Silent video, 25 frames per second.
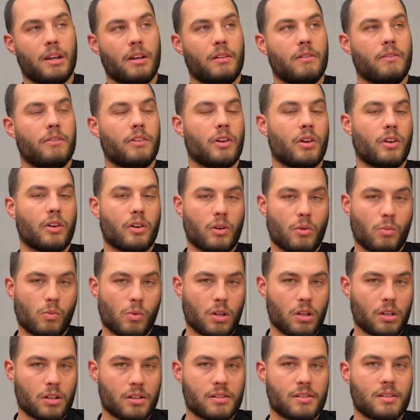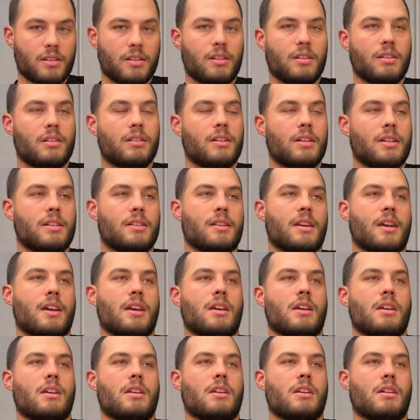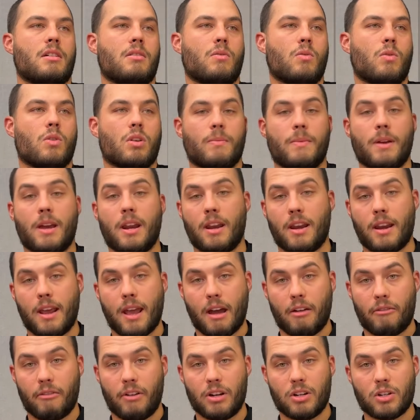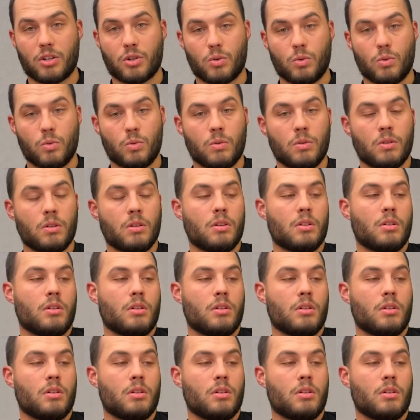If you don't know Woloxy, it's a automated outreach tool.